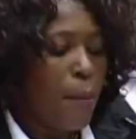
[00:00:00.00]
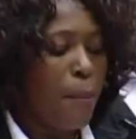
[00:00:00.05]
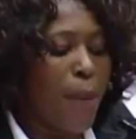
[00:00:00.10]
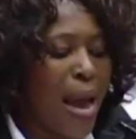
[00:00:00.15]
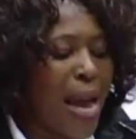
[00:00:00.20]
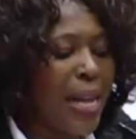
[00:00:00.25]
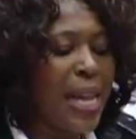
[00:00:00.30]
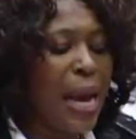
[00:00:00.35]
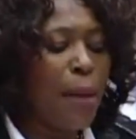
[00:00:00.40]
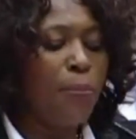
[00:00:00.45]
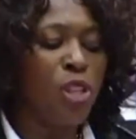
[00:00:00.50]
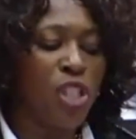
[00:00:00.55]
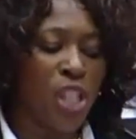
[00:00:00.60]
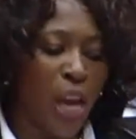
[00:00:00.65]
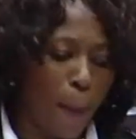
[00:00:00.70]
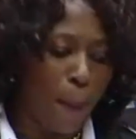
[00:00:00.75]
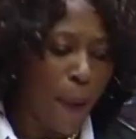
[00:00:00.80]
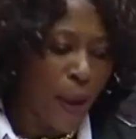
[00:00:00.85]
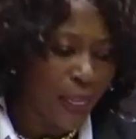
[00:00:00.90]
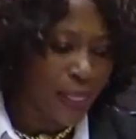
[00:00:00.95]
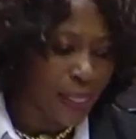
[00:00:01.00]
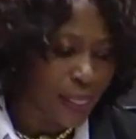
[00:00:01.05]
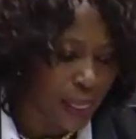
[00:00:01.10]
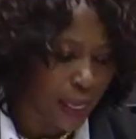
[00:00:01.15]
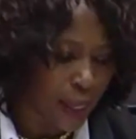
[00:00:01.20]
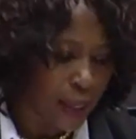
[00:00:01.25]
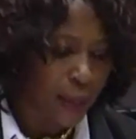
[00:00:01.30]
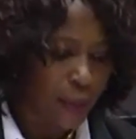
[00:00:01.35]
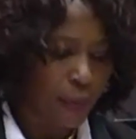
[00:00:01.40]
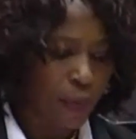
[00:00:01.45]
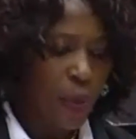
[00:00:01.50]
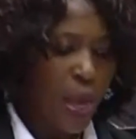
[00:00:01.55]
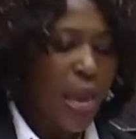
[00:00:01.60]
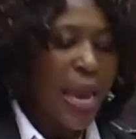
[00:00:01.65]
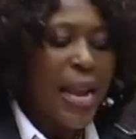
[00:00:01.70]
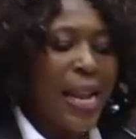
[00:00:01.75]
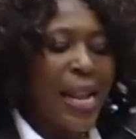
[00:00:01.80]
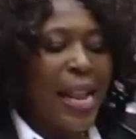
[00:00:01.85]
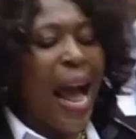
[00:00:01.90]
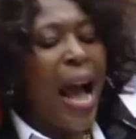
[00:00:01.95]
Madam Chairperson,
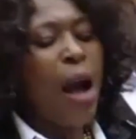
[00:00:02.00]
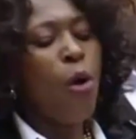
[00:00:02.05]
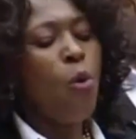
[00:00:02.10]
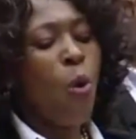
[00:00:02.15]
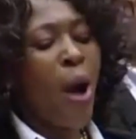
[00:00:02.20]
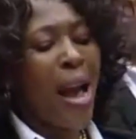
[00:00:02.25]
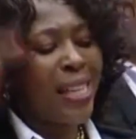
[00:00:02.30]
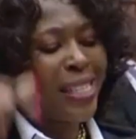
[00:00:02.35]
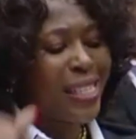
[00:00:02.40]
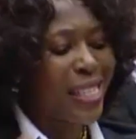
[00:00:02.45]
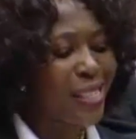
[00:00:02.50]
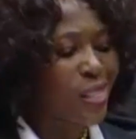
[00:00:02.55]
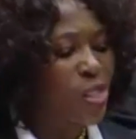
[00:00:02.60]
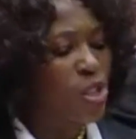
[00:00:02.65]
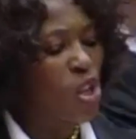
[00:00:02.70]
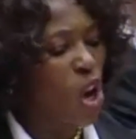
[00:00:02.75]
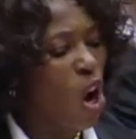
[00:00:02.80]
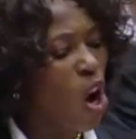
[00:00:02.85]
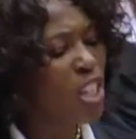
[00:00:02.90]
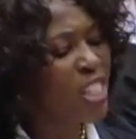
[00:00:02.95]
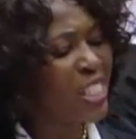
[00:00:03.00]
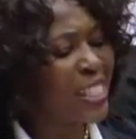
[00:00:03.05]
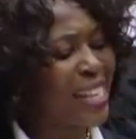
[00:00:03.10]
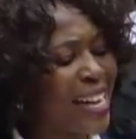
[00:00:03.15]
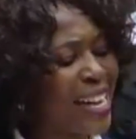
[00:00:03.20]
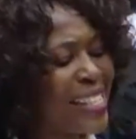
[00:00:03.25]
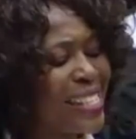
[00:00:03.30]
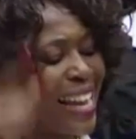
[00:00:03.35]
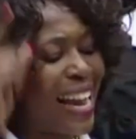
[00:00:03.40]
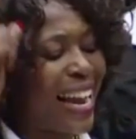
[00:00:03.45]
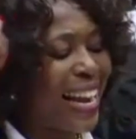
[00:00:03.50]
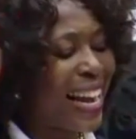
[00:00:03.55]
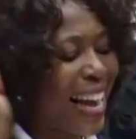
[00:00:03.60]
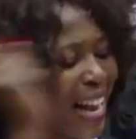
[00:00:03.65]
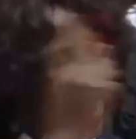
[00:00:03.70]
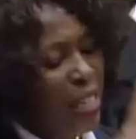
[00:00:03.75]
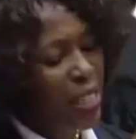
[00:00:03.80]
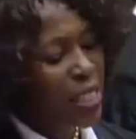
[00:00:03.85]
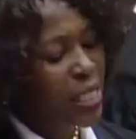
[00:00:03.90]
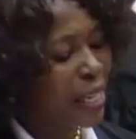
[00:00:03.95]
language is not just a
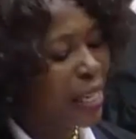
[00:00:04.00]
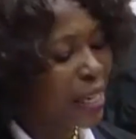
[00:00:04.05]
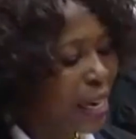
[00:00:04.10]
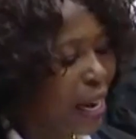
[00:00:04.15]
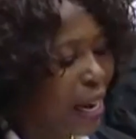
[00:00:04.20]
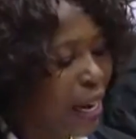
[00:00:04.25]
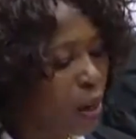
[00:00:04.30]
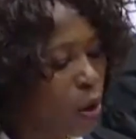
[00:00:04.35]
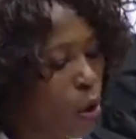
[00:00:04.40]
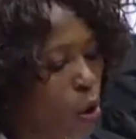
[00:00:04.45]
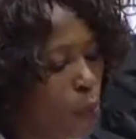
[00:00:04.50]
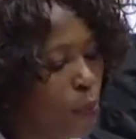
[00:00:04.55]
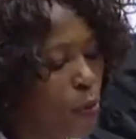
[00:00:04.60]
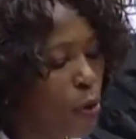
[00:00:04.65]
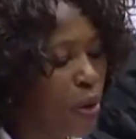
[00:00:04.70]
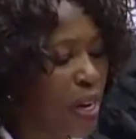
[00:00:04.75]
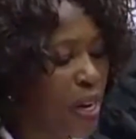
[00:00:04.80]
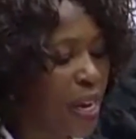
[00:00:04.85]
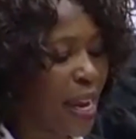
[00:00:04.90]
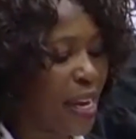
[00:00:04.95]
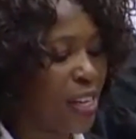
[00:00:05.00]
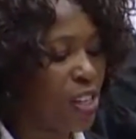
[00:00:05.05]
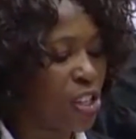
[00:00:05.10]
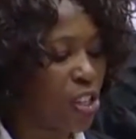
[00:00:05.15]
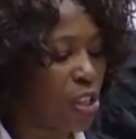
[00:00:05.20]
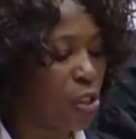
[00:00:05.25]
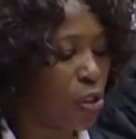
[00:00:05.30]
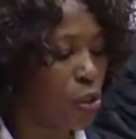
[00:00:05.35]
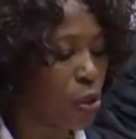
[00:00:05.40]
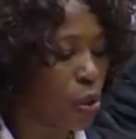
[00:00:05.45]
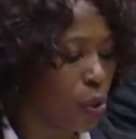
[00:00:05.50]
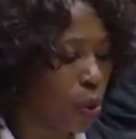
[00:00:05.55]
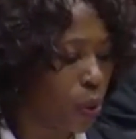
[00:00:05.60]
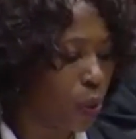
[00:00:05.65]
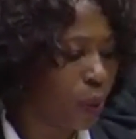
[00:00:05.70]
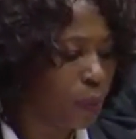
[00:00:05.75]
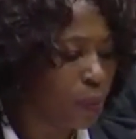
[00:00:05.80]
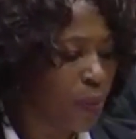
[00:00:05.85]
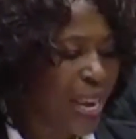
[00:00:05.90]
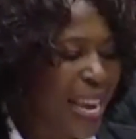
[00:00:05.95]
cultural communication
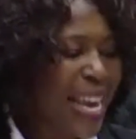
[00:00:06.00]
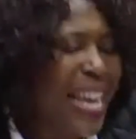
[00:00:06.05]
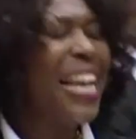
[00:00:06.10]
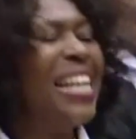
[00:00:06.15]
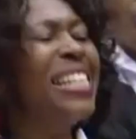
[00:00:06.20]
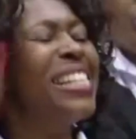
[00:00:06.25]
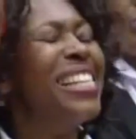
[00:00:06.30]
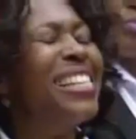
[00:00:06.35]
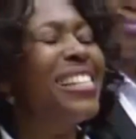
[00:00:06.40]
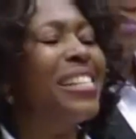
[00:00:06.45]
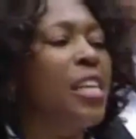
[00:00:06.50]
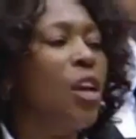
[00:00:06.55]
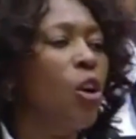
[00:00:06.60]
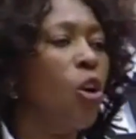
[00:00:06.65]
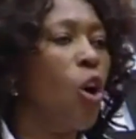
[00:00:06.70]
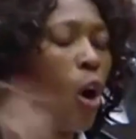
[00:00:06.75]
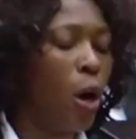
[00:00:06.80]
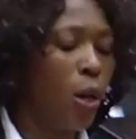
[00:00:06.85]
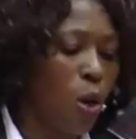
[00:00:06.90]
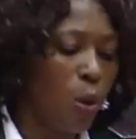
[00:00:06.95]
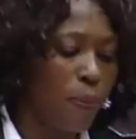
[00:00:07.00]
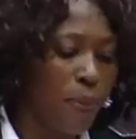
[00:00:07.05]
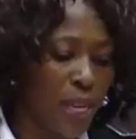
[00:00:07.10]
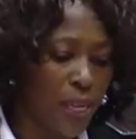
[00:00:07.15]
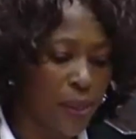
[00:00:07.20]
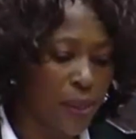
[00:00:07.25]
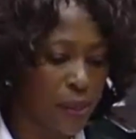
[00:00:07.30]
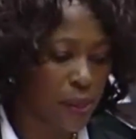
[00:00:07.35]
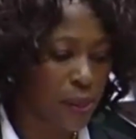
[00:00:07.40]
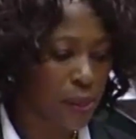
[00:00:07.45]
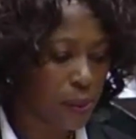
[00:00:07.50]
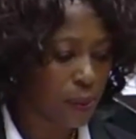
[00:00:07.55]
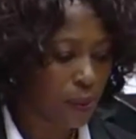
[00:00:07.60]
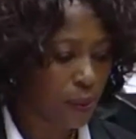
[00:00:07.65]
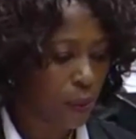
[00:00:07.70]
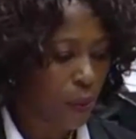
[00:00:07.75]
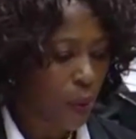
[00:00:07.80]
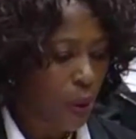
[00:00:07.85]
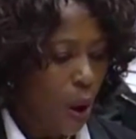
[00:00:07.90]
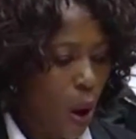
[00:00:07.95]
tool, it is economics.
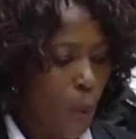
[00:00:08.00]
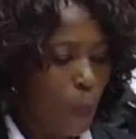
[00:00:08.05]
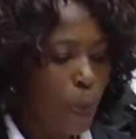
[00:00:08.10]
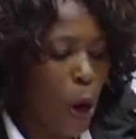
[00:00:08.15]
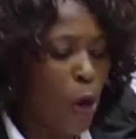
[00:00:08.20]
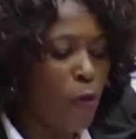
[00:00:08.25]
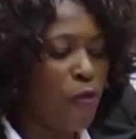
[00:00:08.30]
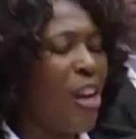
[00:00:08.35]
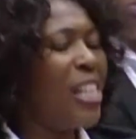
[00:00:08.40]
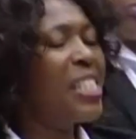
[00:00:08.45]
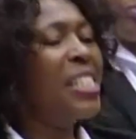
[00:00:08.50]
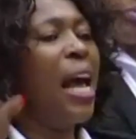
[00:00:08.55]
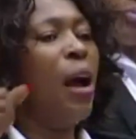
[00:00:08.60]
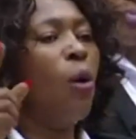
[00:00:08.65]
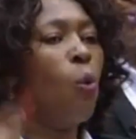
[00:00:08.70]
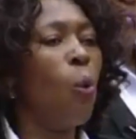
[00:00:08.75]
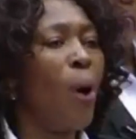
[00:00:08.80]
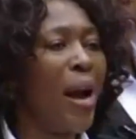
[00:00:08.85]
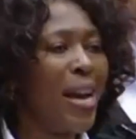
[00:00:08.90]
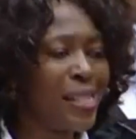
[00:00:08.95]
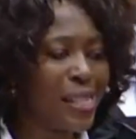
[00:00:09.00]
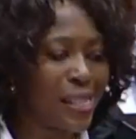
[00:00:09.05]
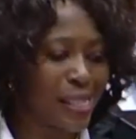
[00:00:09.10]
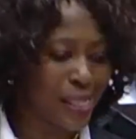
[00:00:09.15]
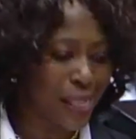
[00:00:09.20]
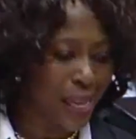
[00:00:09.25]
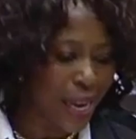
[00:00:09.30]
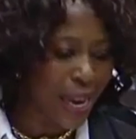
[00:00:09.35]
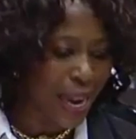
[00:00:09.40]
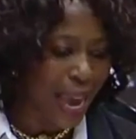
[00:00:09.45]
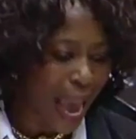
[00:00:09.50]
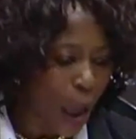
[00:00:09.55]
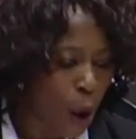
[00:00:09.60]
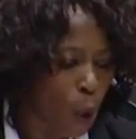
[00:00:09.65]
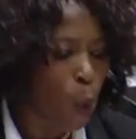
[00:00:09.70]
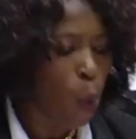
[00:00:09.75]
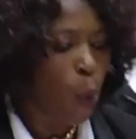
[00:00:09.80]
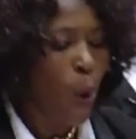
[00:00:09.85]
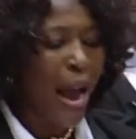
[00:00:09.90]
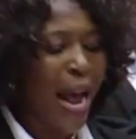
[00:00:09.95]
Professor Kwesi, a
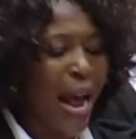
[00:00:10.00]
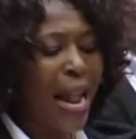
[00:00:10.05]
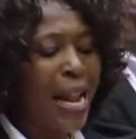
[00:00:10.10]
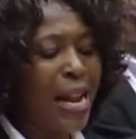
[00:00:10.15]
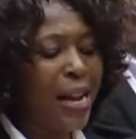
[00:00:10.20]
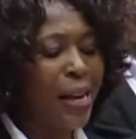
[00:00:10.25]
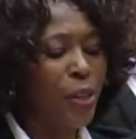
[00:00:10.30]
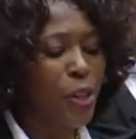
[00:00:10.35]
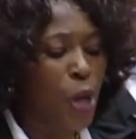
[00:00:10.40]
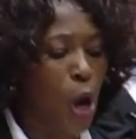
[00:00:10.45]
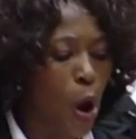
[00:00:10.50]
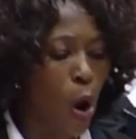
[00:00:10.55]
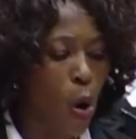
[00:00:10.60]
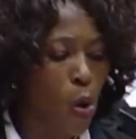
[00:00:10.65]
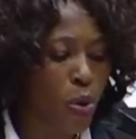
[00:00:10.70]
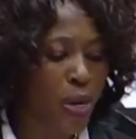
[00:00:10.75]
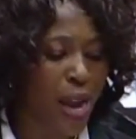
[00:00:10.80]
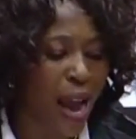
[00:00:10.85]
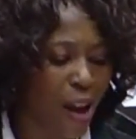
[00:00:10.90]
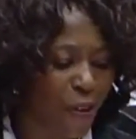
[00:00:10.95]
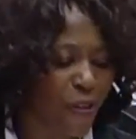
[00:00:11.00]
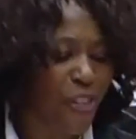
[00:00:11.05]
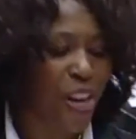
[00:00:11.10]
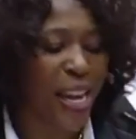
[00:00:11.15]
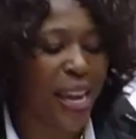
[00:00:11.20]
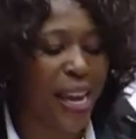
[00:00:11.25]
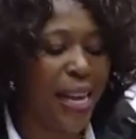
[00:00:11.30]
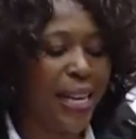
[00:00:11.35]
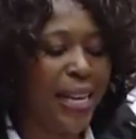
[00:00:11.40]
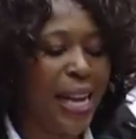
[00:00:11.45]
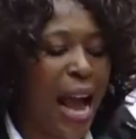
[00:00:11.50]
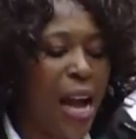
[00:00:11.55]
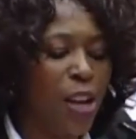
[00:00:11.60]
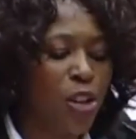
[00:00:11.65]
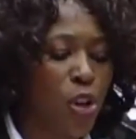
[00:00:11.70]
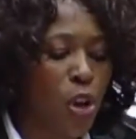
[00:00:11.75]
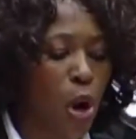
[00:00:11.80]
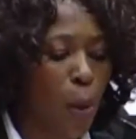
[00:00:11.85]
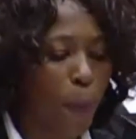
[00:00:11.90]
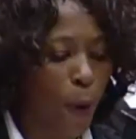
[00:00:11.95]
well-known African
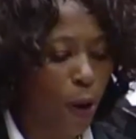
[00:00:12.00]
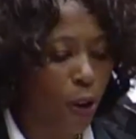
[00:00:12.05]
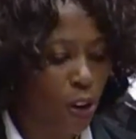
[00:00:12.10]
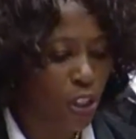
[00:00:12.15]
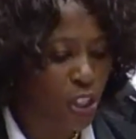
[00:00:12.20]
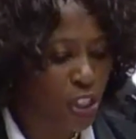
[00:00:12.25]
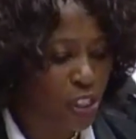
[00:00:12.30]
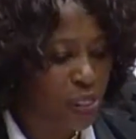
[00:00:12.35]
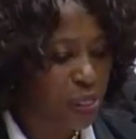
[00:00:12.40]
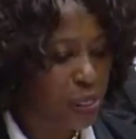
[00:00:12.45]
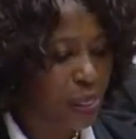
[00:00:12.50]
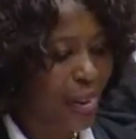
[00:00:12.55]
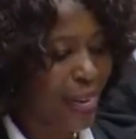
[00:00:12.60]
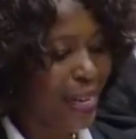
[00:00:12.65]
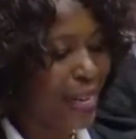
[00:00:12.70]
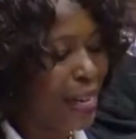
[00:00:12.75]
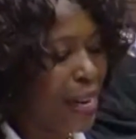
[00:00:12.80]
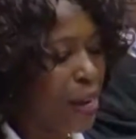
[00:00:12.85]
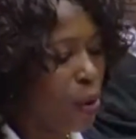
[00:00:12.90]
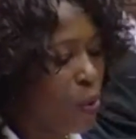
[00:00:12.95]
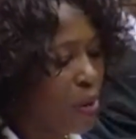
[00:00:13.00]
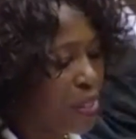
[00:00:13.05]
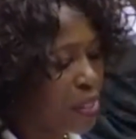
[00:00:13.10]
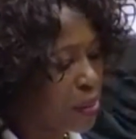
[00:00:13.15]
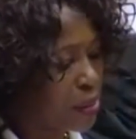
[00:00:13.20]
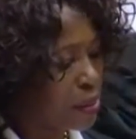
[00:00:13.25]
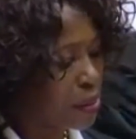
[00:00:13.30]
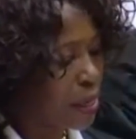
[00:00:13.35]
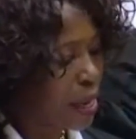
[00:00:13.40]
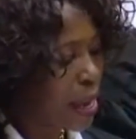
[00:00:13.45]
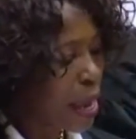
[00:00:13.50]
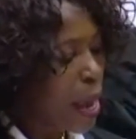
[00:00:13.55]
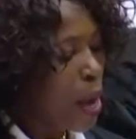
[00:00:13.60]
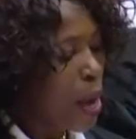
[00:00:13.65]
anthropologist and linguist,